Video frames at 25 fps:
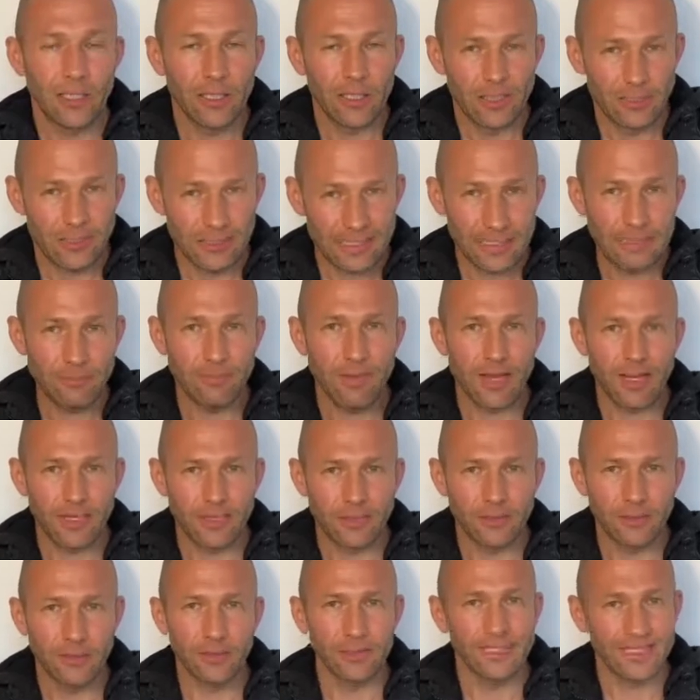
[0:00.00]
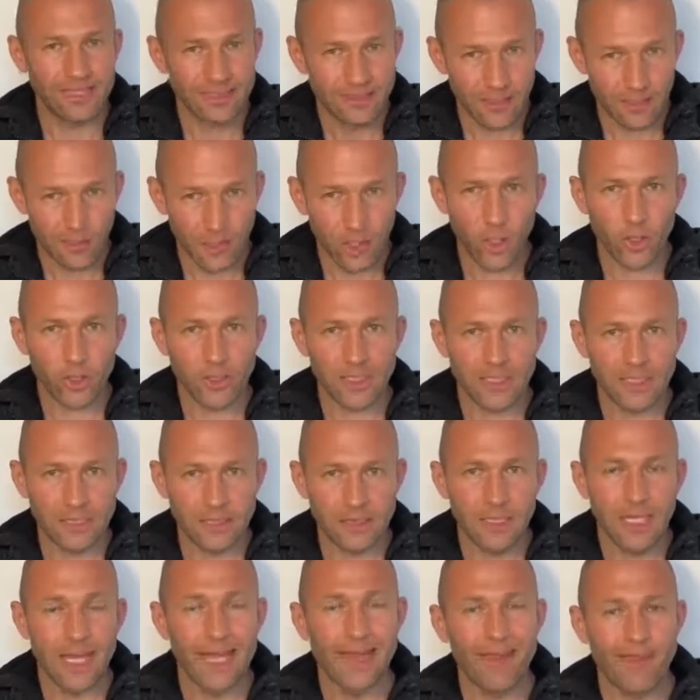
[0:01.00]
email is the
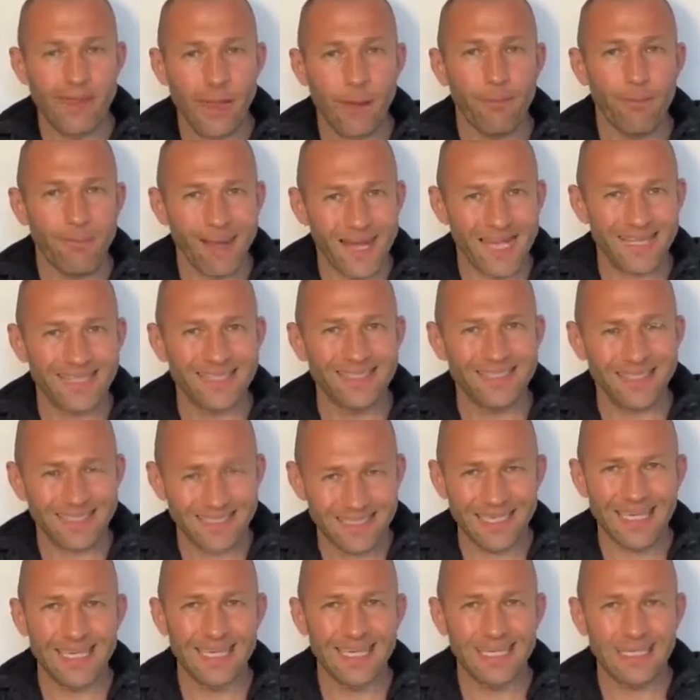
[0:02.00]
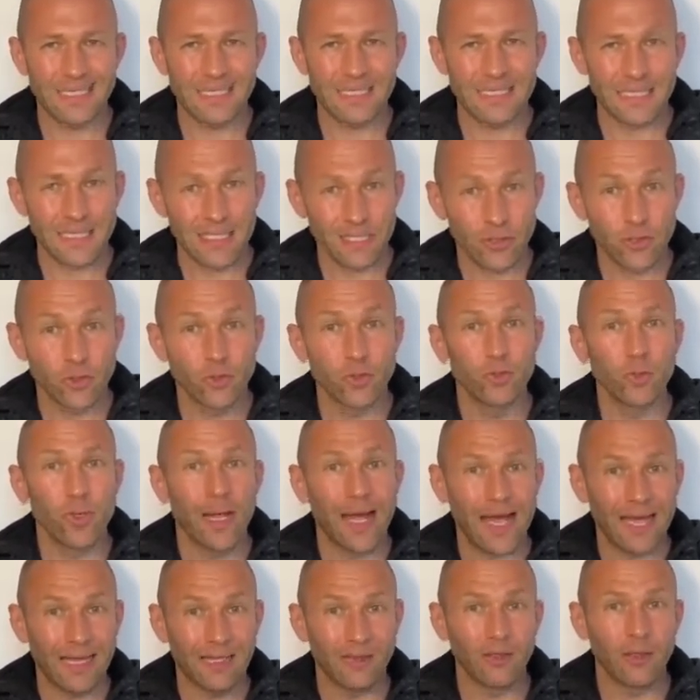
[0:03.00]
login and that master key is to
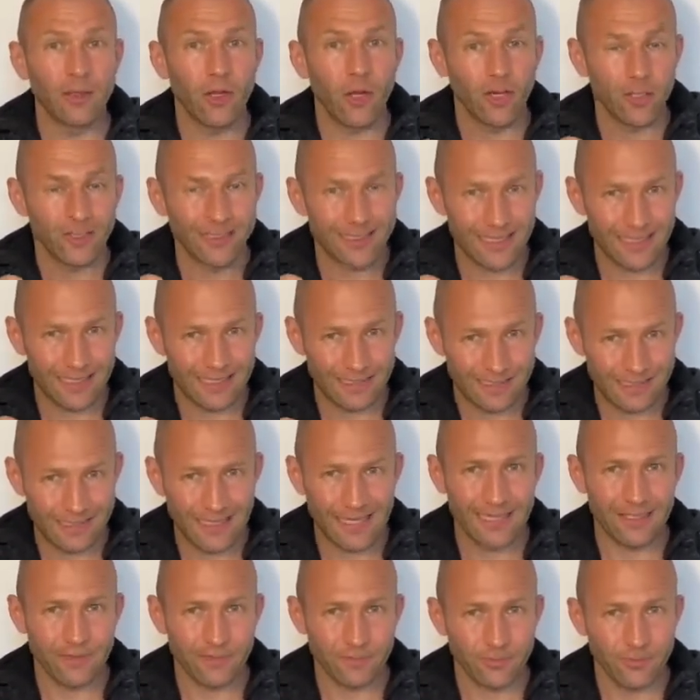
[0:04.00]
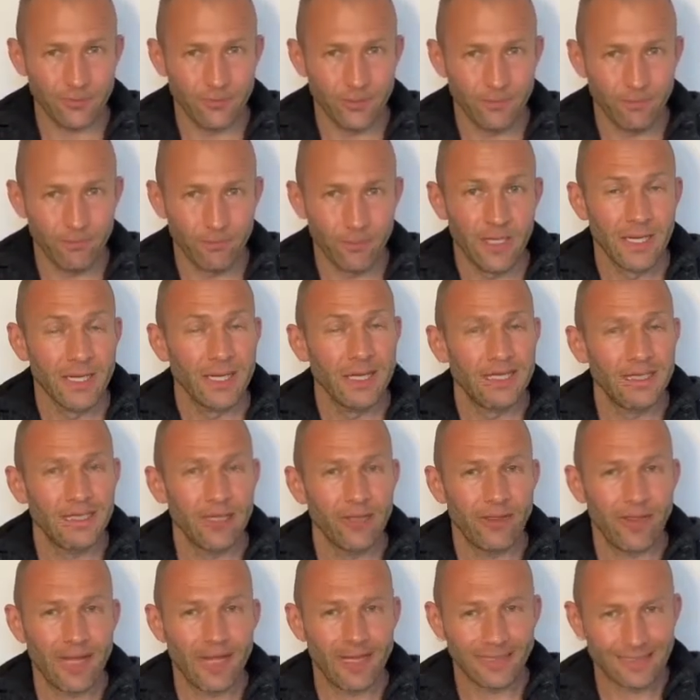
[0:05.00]
unlock that account. Now
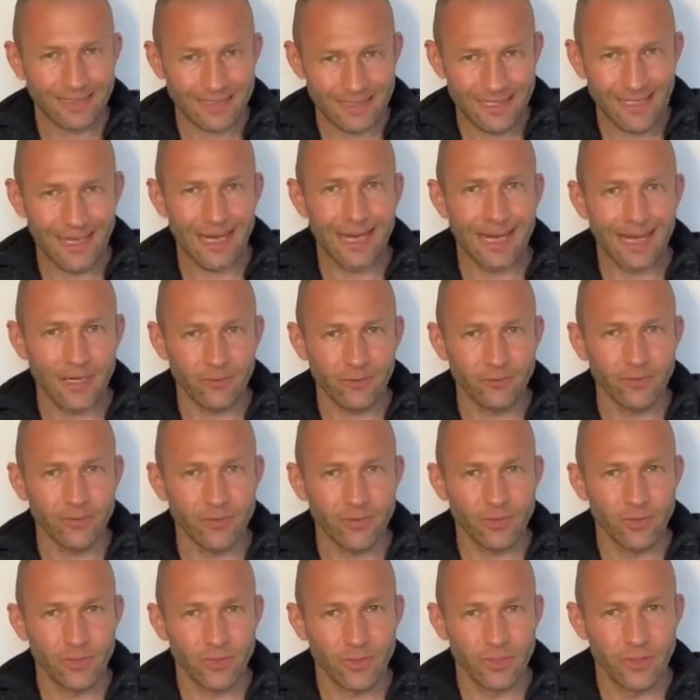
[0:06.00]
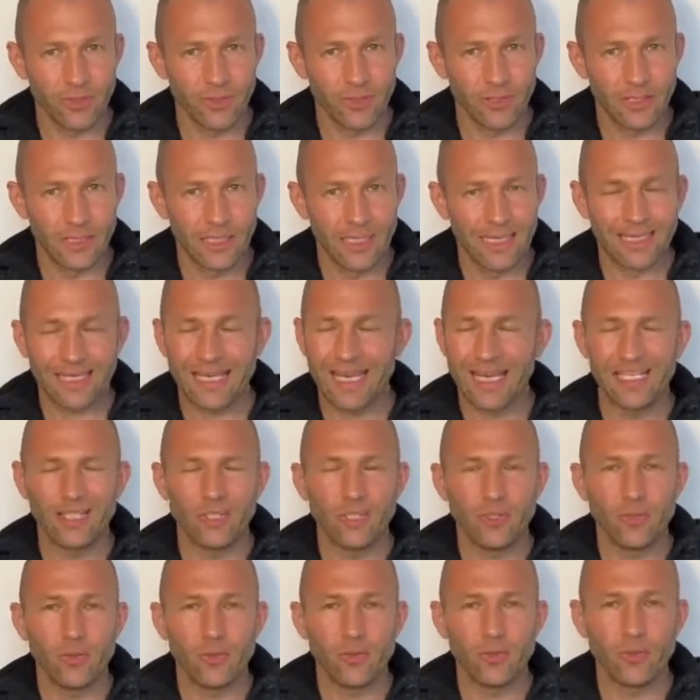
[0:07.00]
that account can
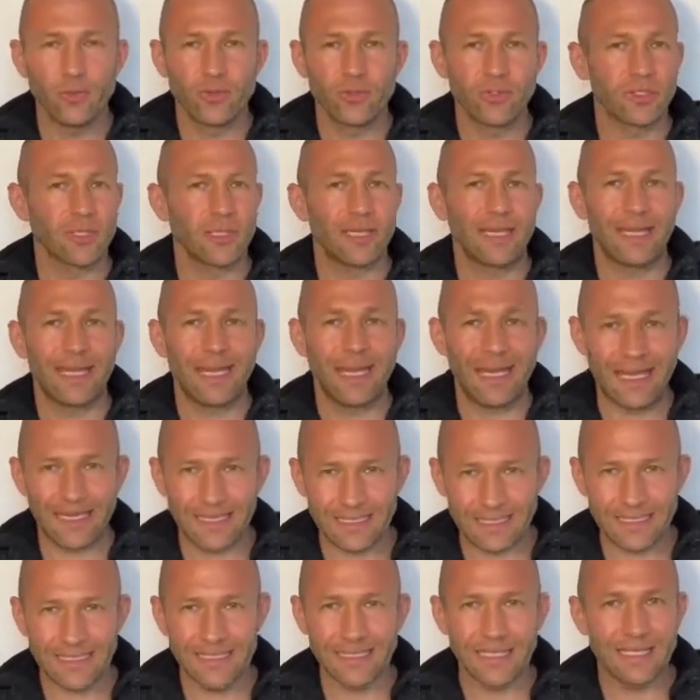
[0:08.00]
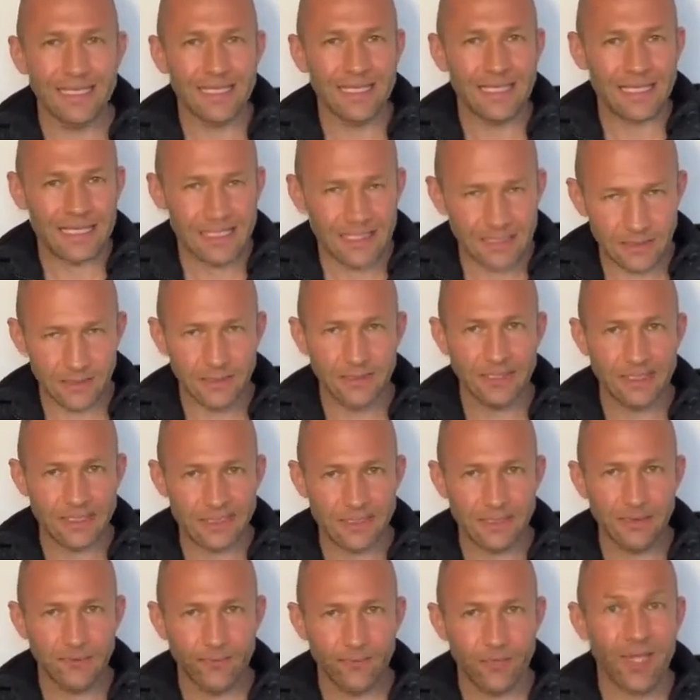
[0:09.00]
use any
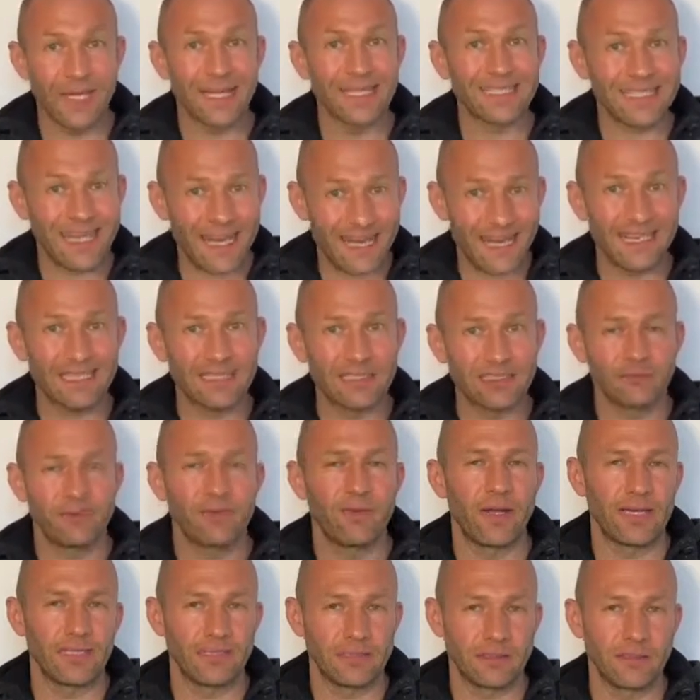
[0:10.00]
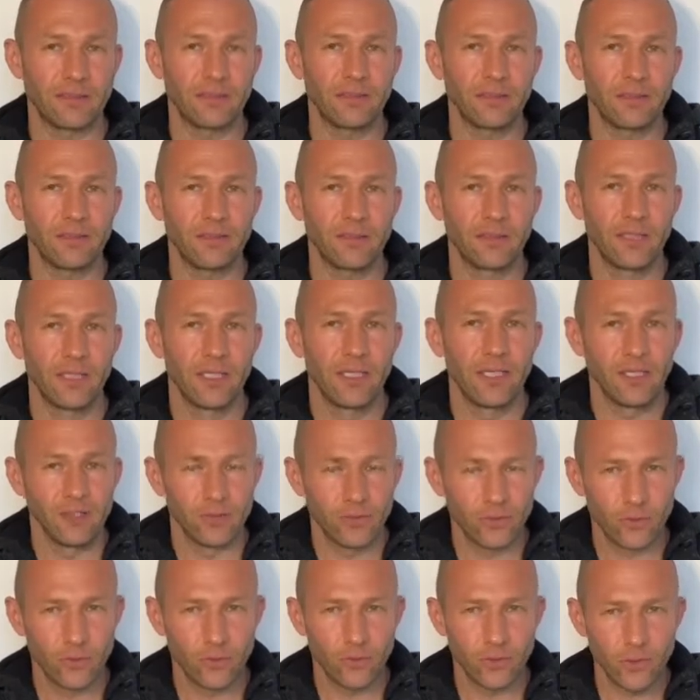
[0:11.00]
Healy that is activated
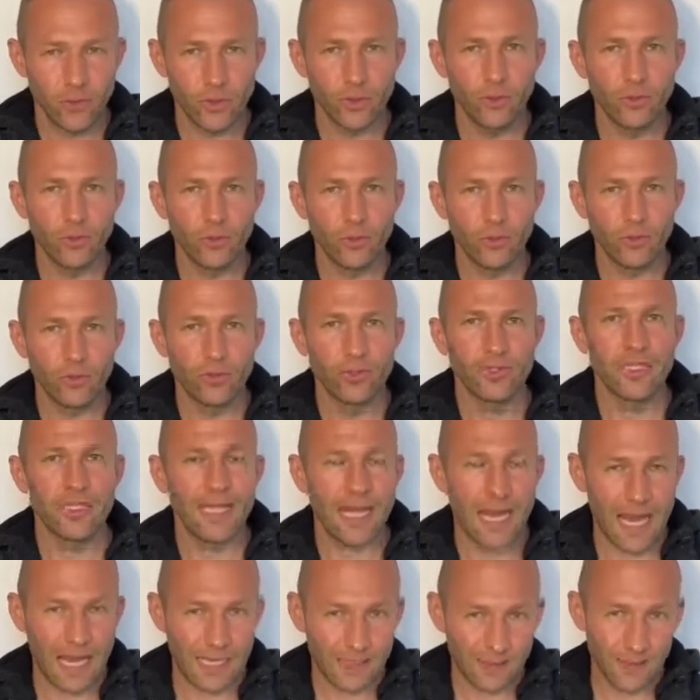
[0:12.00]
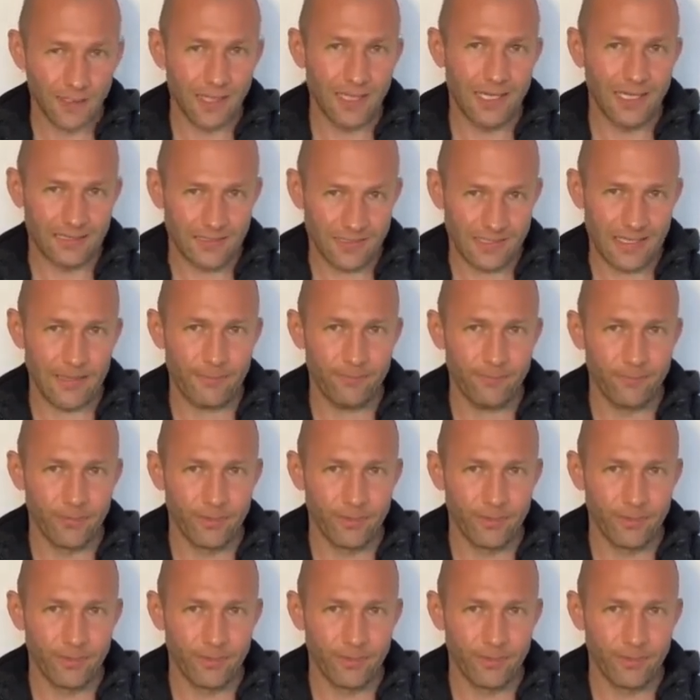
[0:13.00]
to use the Analyze app.